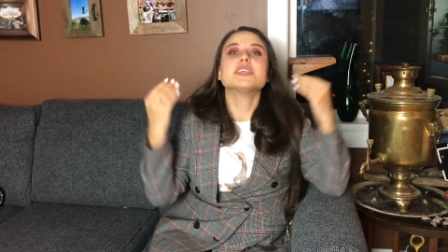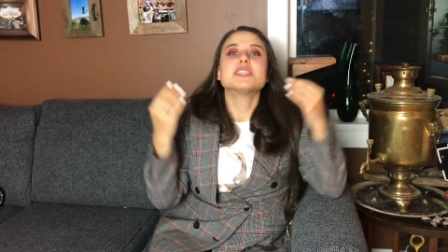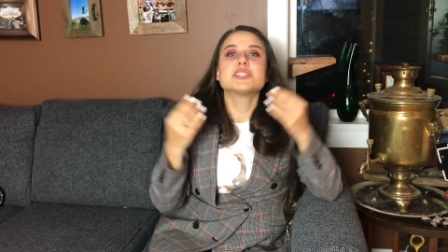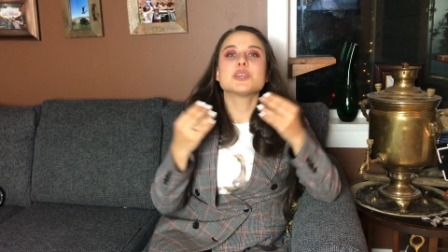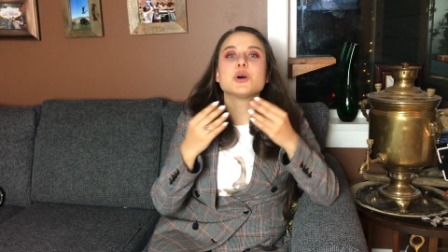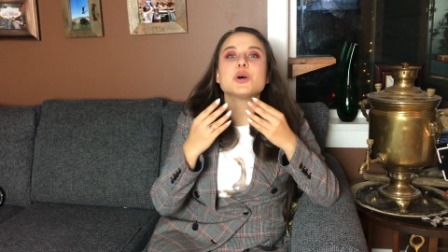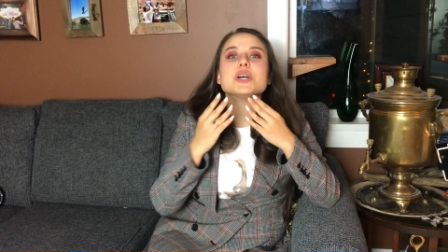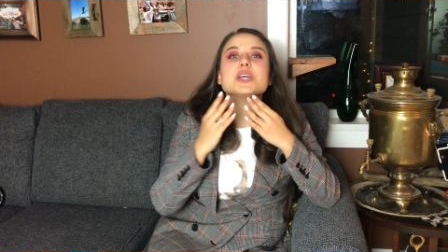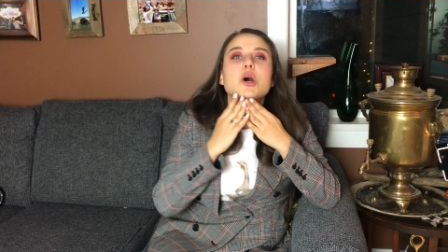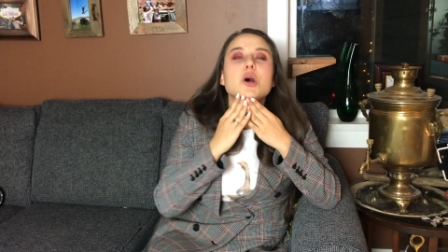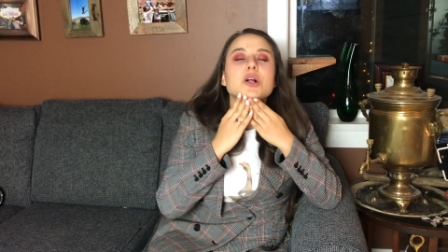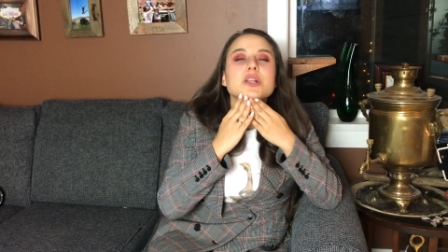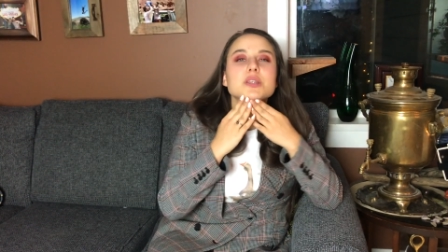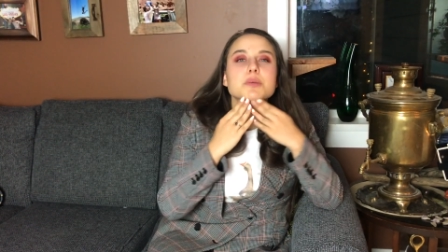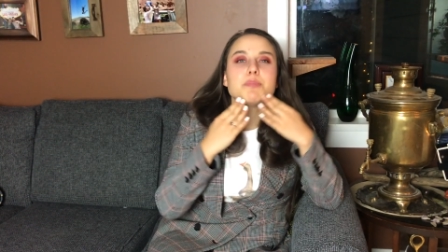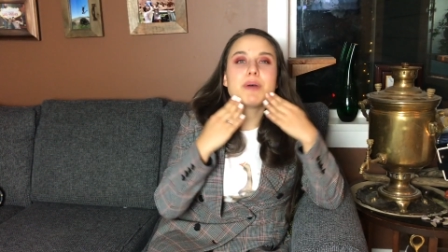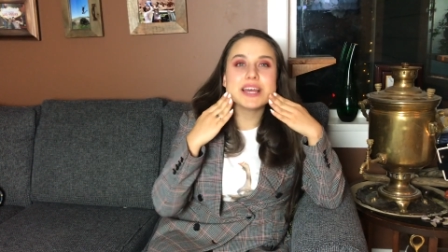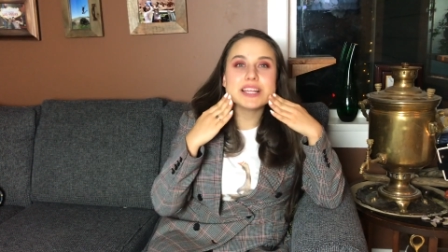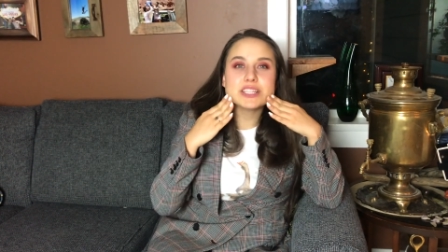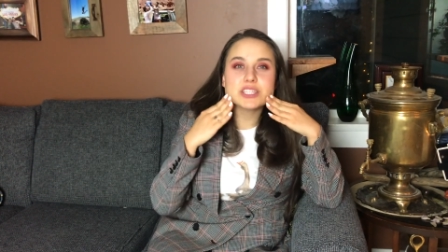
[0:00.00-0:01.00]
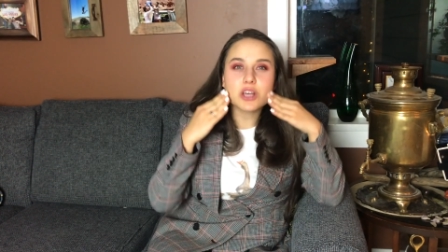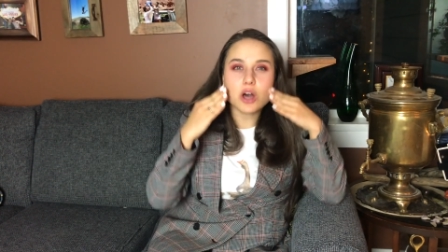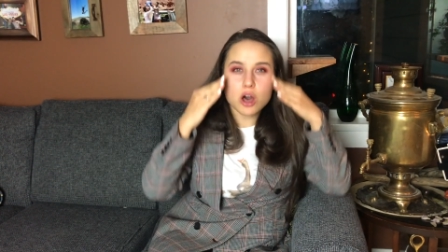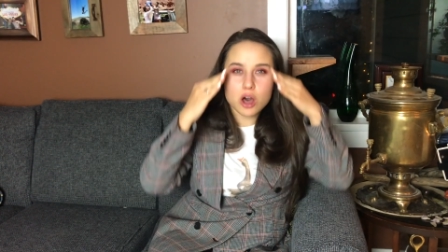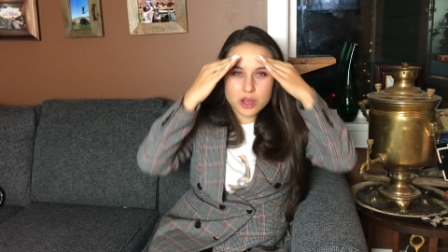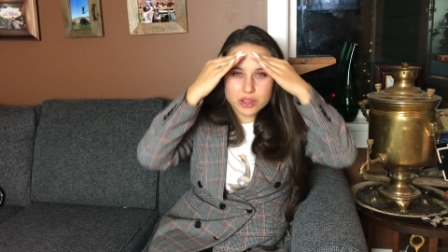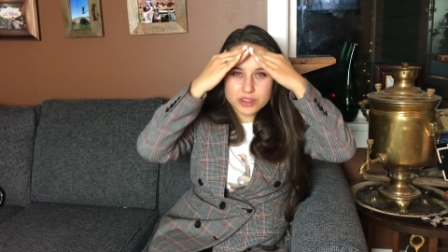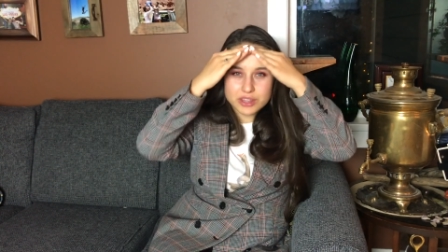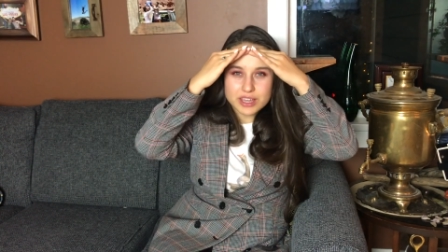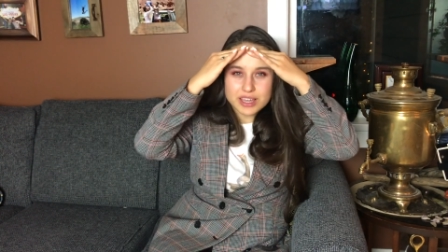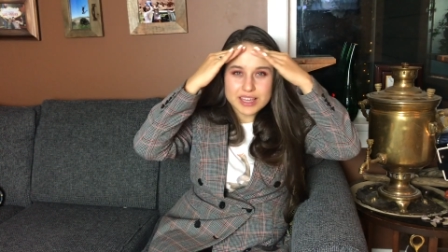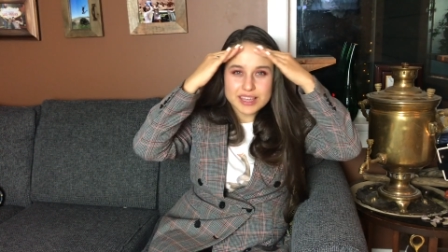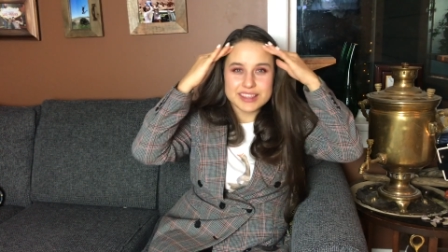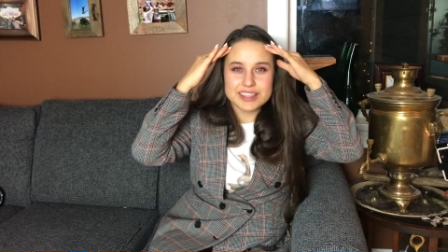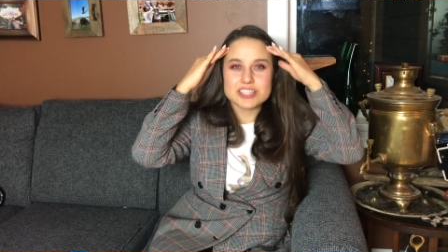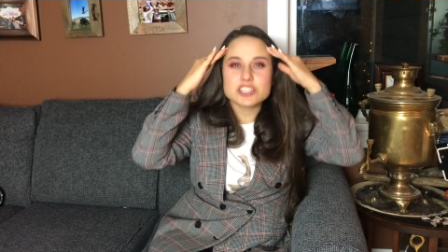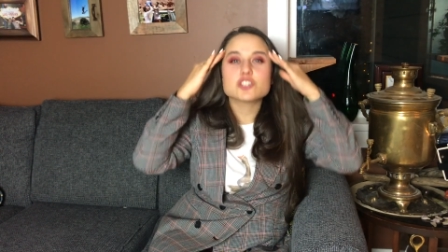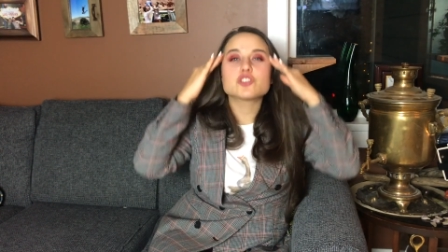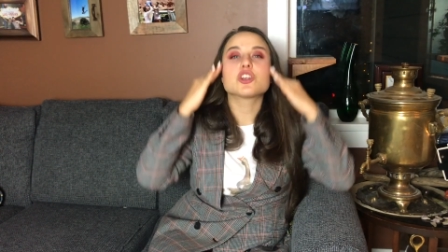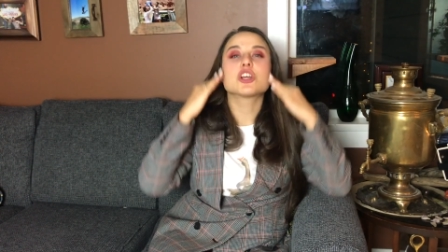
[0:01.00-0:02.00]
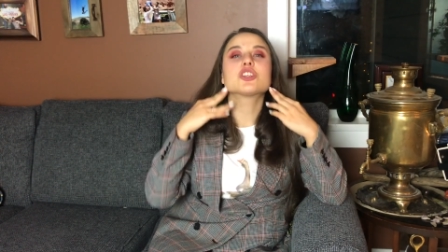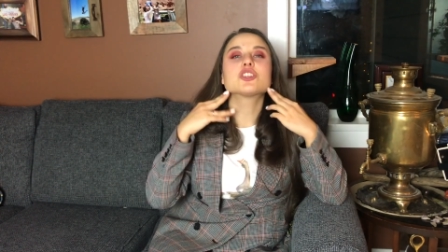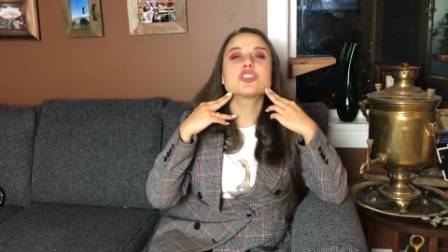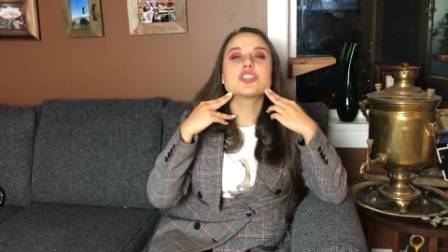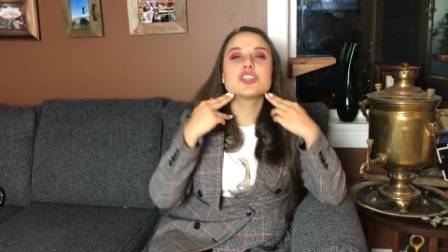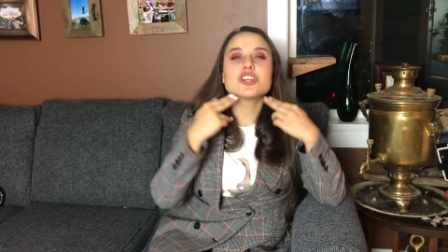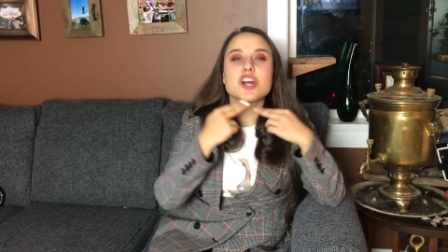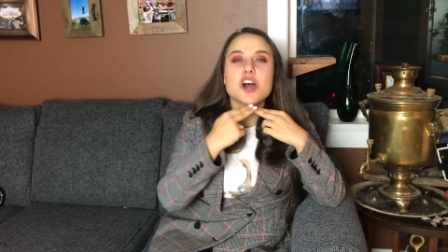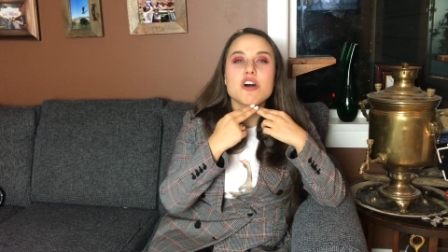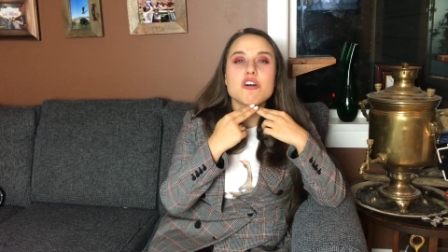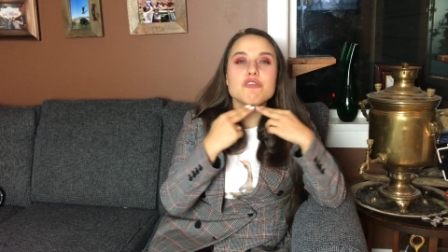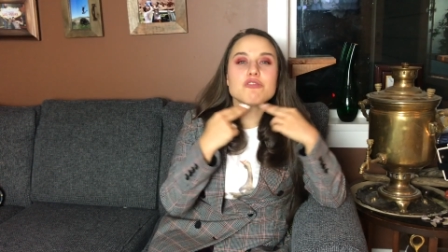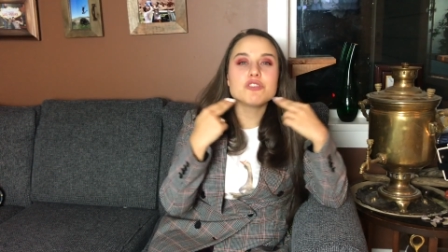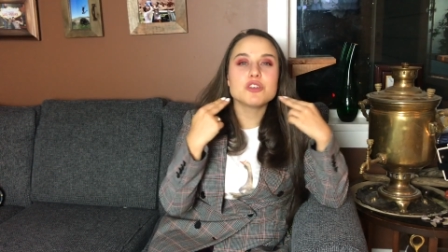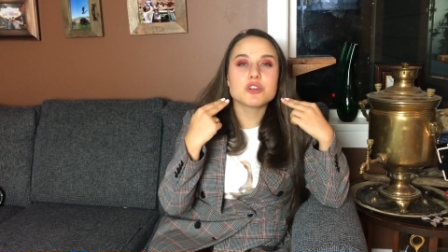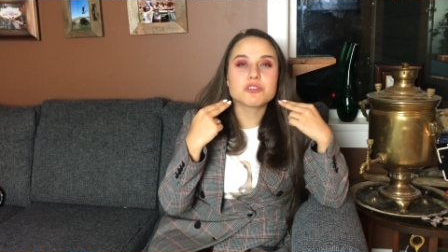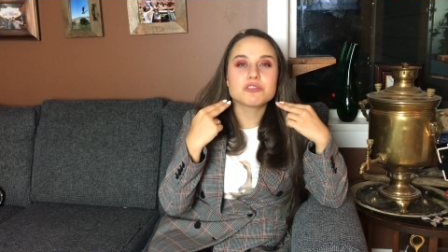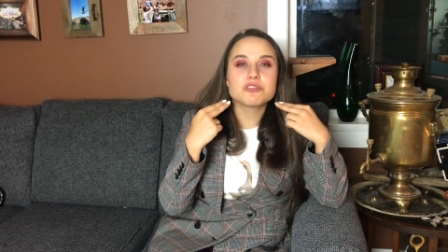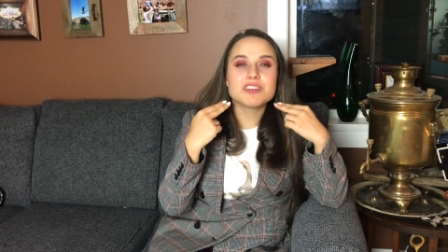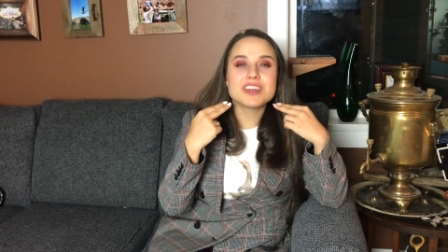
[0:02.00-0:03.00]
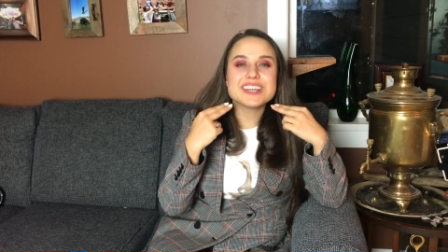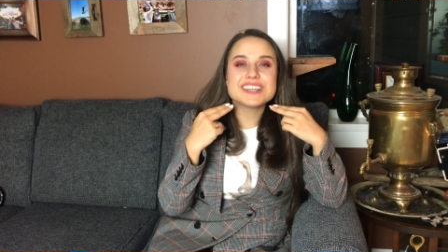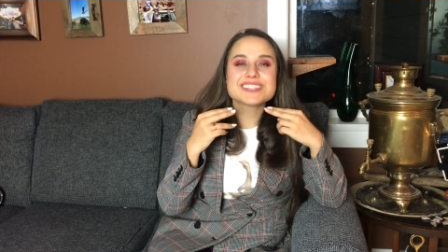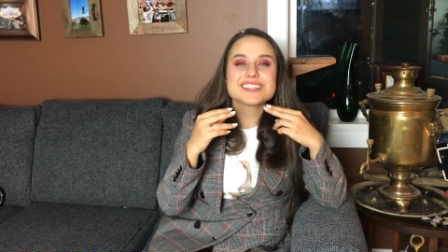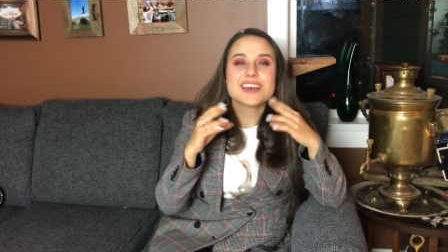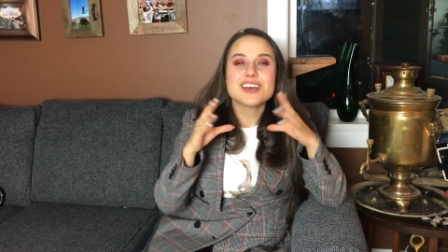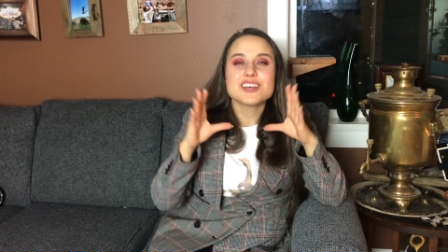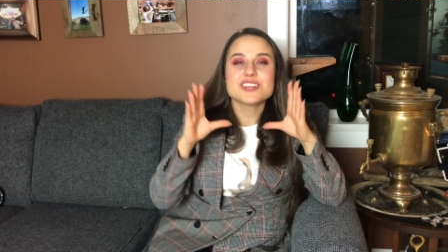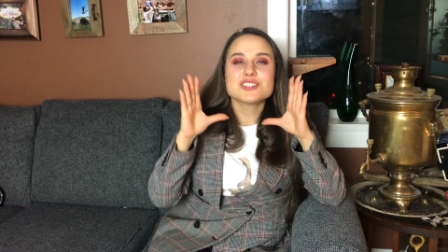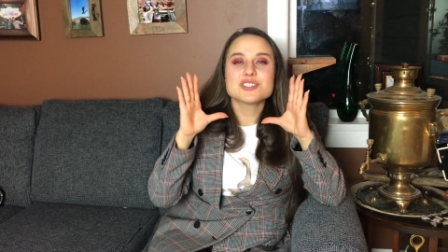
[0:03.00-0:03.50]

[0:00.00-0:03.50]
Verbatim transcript: So it all depends on the structure of your face.